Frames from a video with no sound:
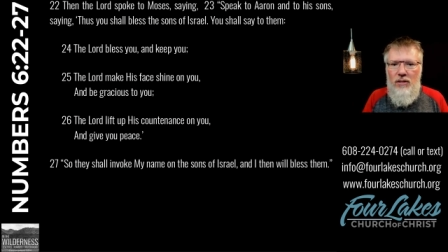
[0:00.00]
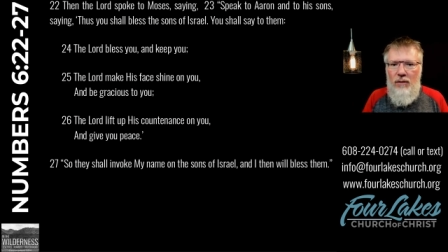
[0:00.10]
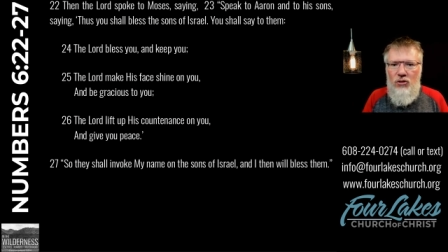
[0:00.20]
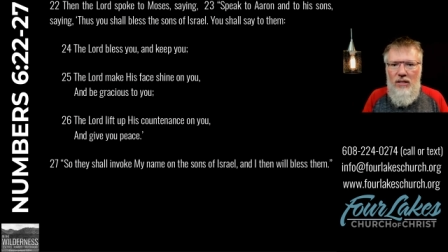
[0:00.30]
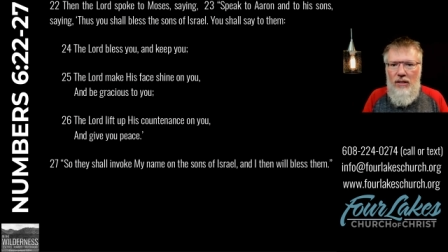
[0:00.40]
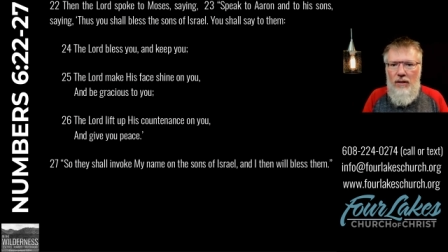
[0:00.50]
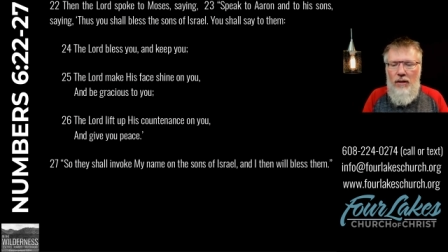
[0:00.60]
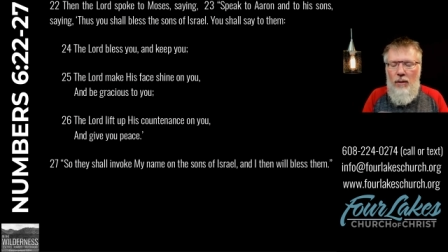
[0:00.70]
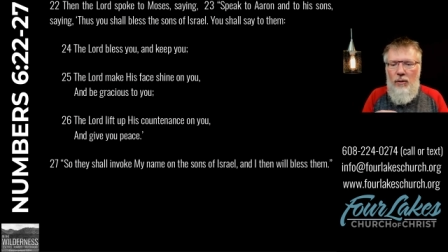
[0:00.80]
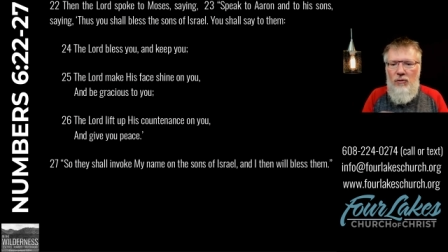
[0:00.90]
I've seen it a
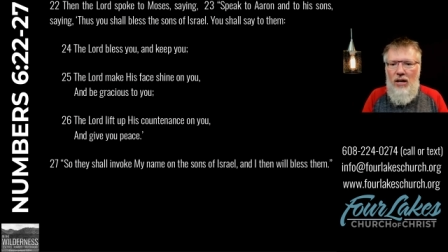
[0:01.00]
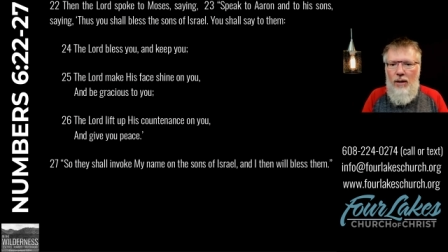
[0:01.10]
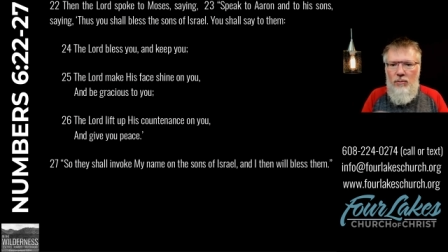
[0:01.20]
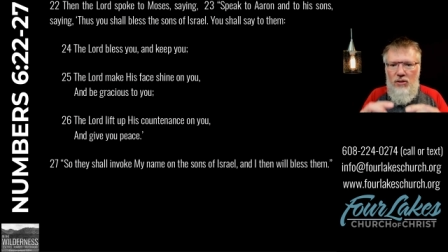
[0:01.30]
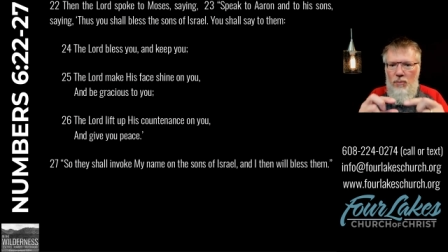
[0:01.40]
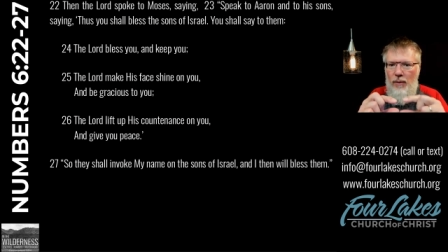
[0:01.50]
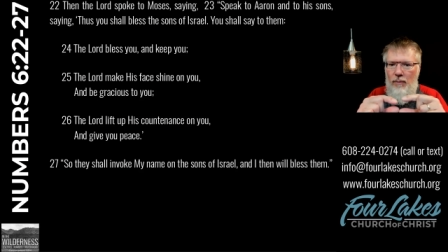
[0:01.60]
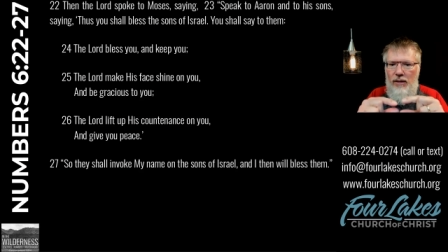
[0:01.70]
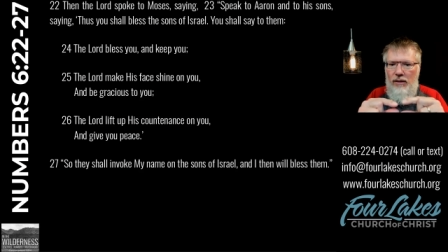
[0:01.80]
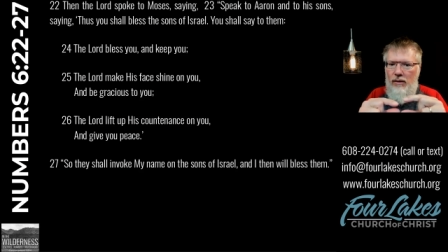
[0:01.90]
number of times. It's
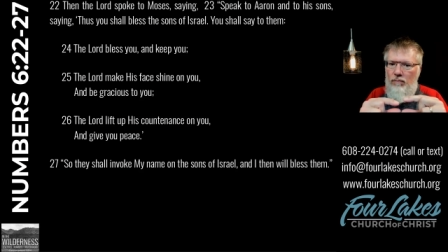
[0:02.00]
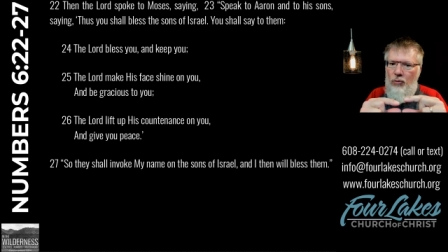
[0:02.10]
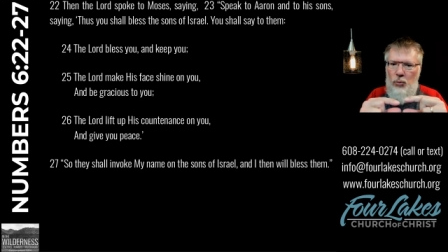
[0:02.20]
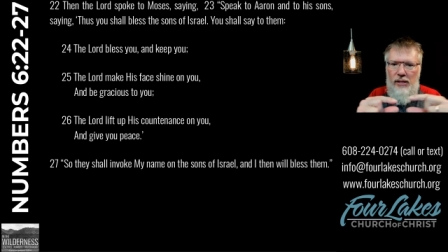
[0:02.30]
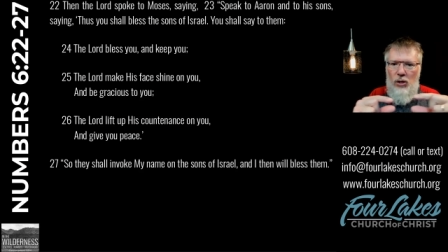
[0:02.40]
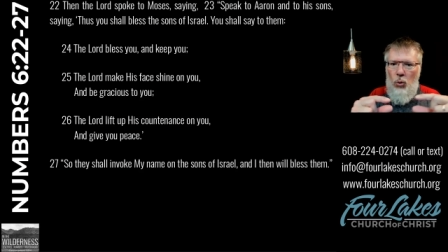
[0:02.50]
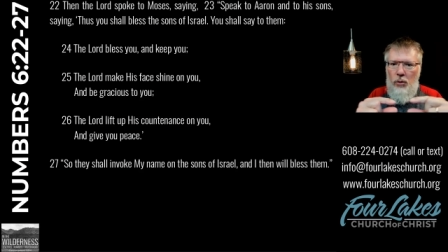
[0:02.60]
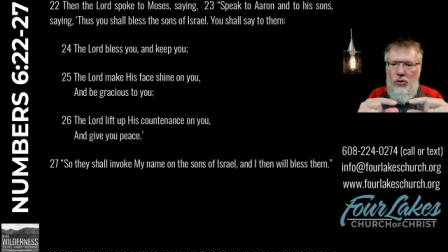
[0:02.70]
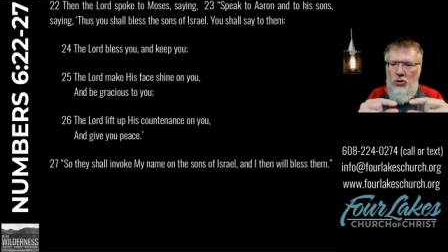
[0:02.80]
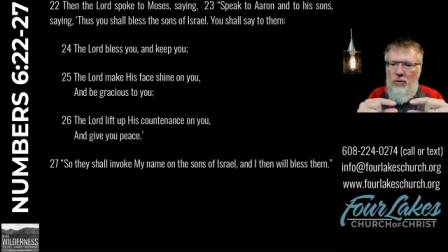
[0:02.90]
maybe three
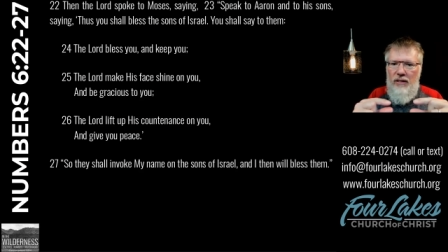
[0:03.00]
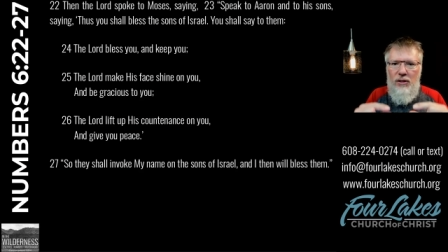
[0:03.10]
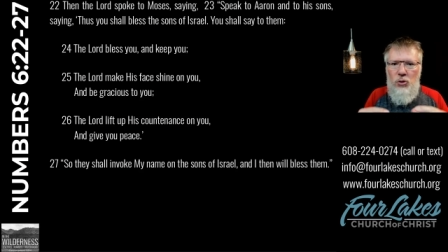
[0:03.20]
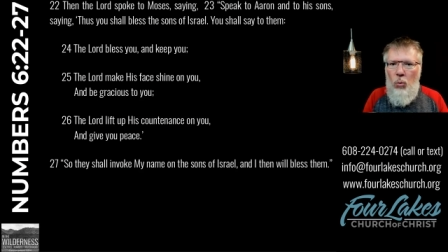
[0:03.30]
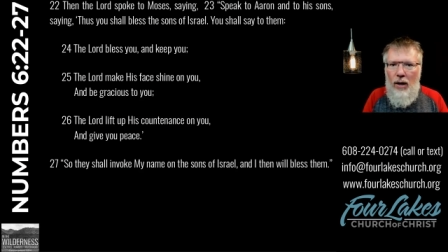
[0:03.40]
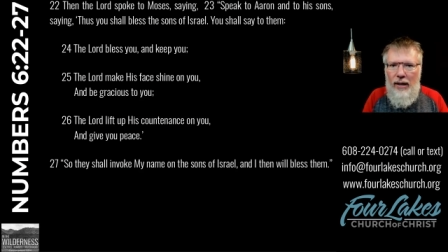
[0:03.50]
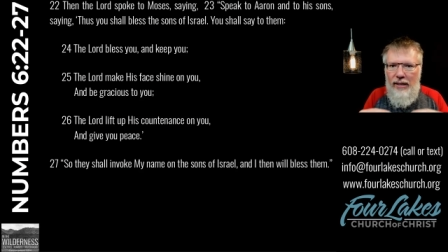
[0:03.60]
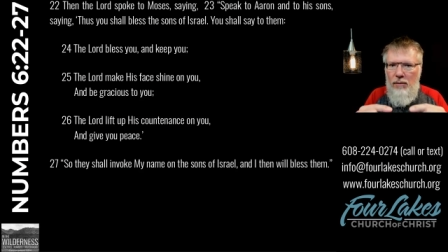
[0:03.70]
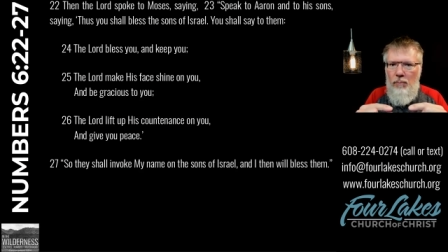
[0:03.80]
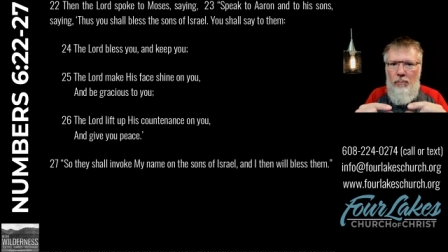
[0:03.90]
quarters of an inch
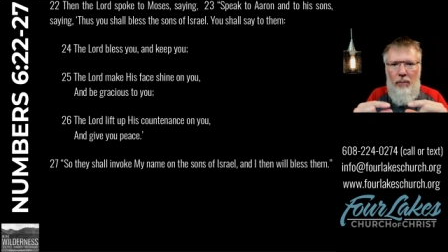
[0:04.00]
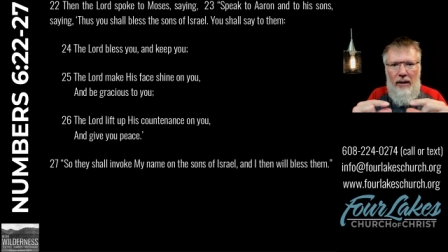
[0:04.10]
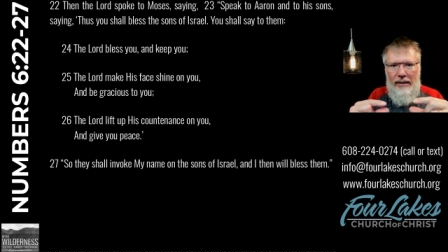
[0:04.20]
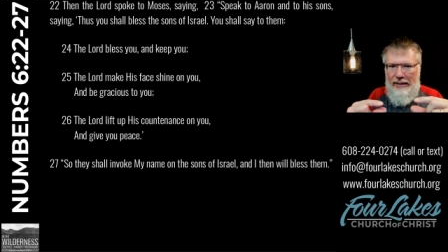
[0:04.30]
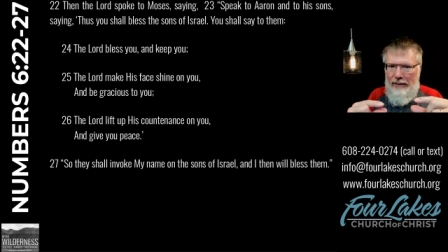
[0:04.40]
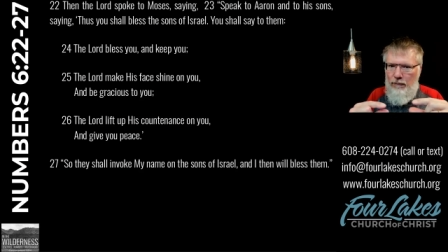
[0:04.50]
wide by